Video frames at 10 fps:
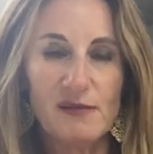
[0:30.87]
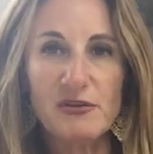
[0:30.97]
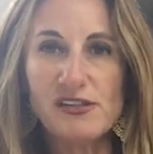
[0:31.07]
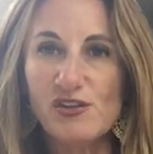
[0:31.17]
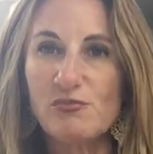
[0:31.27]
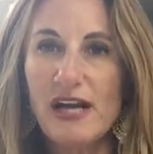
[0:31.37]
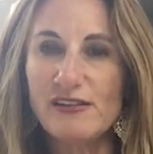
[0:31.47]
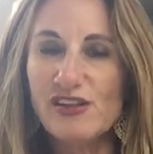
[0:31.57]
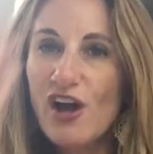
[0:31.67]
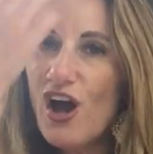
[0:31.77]
Now, Brussels
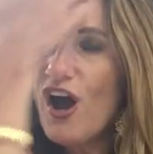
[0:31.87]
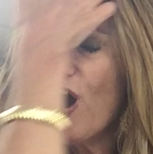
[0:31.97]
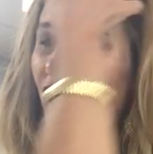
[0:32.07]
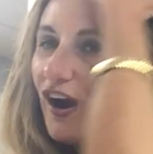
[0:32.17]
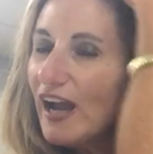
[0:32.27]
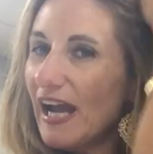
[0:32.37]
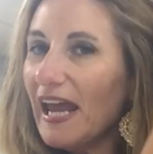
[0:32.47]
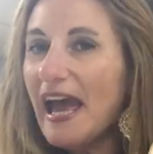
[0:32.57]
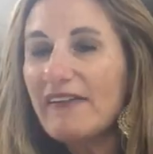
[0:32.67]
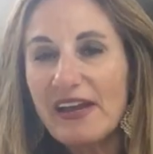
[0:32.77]
sprouts are kind
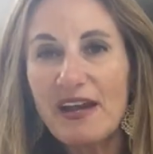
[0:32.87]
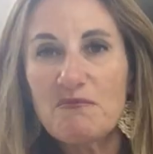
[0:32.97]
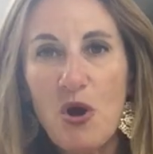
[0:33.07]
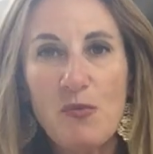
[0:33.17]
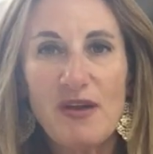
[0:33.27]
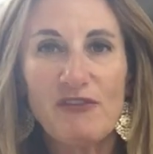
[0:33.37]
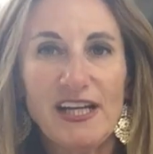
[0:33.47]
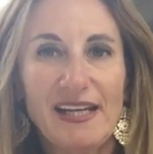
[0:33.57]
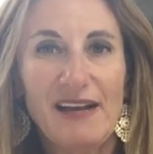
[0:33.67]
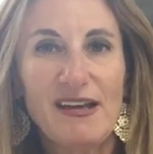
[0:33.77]
of having a moment
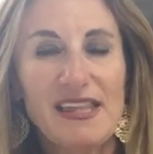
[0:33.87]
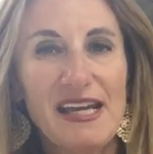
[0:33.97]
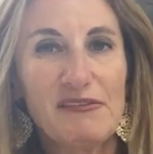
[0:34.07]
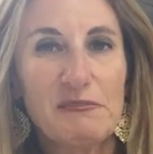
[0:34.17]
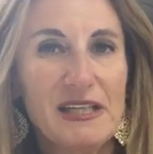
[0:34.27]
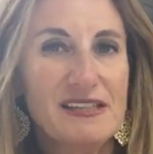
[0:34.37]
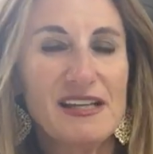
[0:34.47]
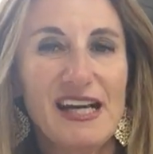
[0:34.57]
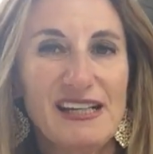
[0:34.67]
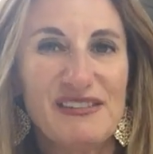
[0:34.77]
right now. I think everybody's
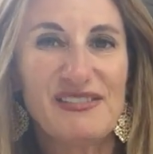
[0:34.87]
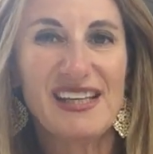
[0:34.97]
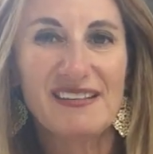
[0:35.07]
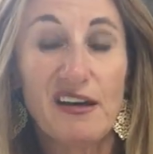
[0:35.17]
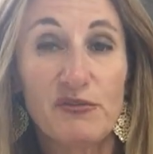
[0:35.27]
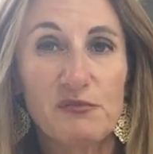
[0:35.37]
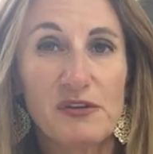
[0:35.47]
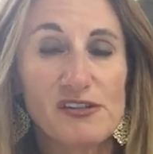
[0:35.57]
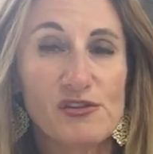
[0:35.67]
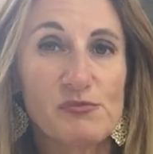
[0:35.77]
kind of in love with
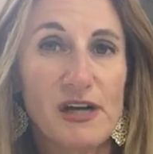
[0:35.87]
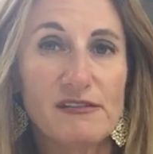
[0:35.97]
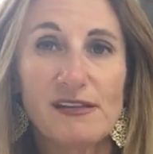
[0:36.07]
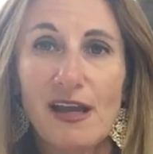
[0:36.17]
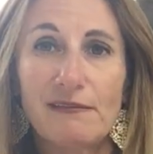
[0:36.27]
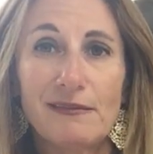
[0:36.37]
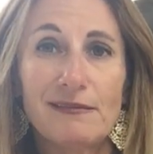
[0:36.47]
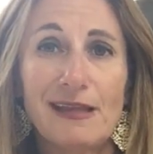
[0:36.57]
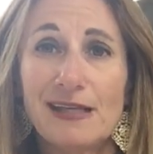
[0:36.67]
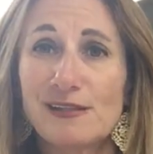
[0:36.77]
Brussels sprouts, and
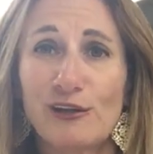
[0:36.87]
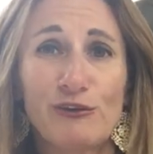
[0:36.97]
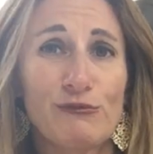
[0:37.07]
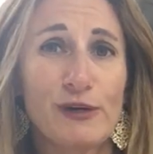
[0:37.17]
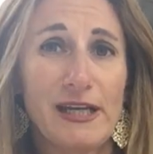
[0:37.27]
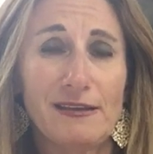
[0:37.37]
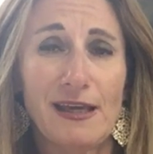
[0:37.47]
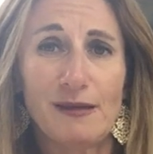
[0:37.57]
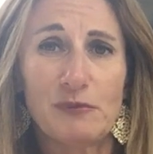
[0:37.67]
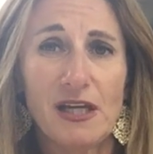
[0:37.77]
that's a great
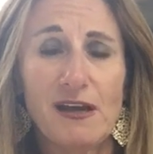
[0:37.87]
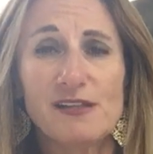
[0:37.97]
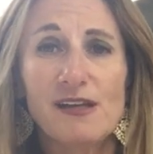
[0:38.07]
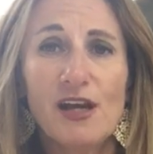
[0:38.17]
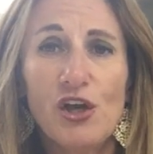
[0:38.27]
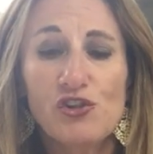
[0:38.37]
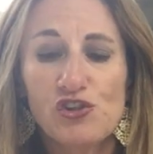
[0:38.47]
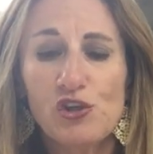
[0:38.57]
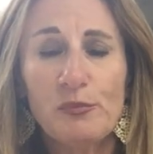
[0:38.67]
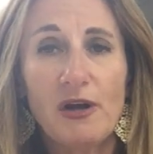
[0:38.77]
thing because
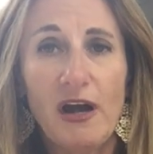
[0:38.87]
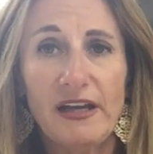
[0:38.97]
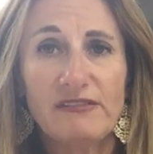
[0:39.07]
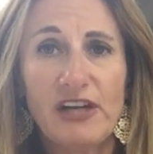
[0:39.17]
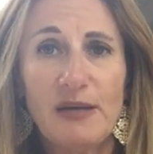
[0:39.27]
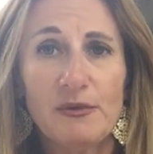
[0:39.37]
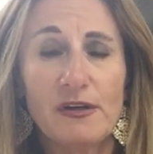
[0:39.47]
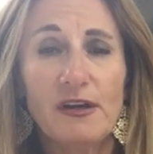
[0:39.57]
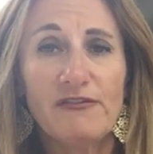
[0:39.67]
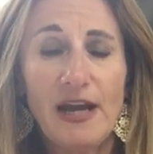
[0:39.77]
super high in
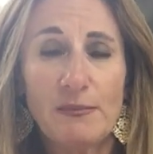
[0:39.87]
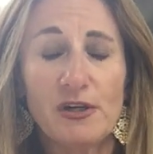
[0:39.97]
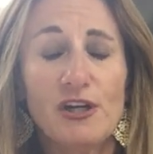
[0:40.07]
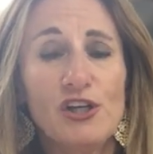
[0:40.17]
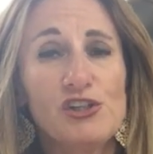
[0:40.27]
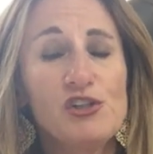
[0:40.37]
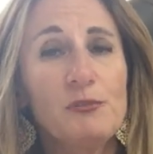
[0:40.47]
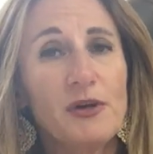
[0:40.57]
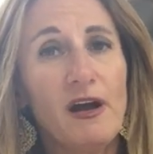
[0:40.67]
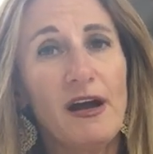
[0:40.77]
fiber,
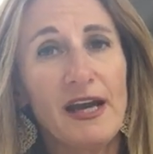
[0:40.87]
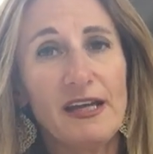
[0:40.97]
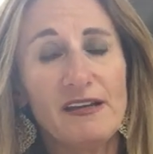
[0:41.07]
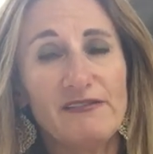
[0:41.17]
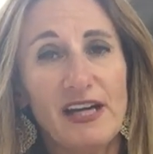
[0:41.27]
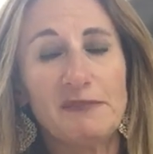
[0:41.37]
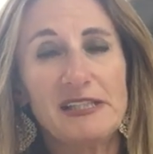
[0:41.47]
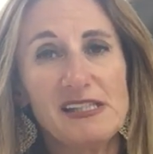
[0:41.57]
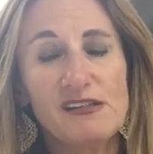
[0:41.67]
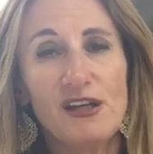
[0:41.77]
super high in
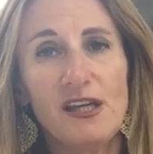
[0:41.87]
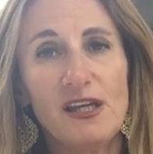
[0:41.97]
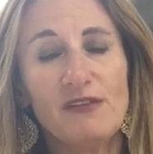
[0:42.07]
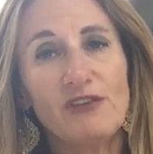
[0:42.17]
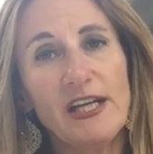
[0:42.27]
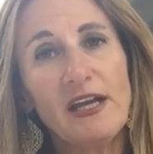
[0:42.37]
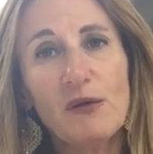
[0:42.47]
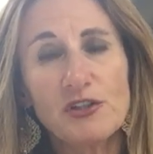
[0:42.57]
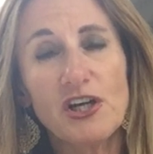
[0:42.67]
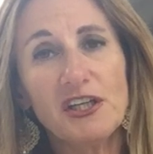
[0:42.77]
vitamin C, and right
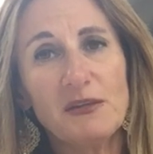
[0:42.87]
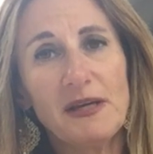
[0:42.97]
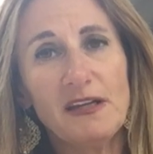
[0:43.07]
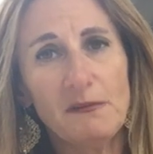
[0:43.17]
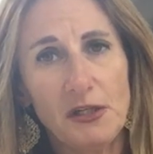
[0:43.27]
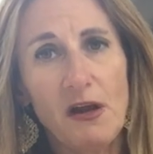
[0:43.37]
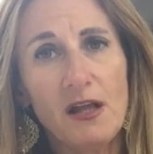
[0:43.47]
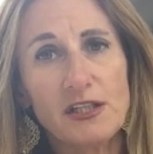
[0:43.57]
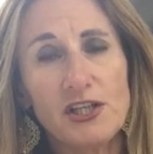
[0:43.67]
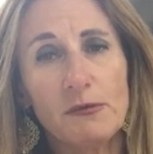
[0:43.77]
now we're talking about
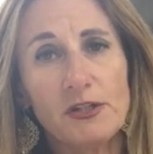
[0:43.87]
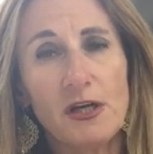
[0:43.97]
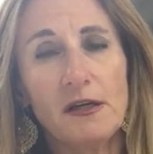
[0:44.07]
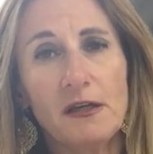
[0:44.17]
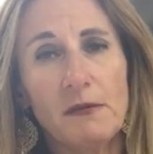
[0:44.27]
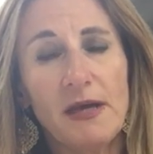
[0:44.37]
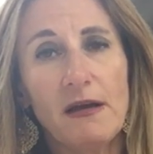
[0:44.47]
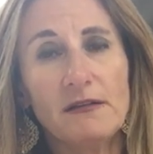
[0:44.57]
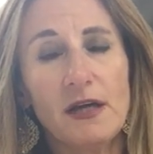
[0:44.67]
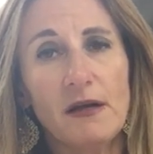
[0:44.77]
immunology and we're talking
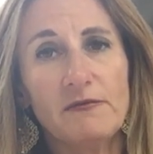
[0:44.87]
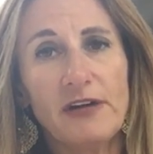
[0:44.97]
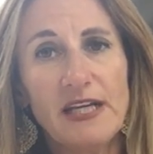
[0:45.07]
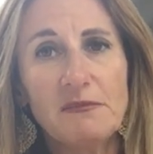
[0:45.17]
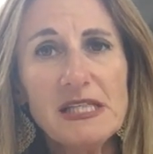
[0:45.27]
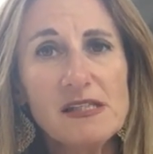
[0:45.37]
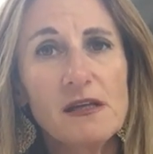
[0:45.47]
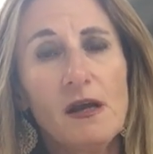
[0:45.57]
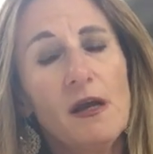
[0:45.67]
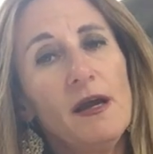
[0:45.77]
about vitamins.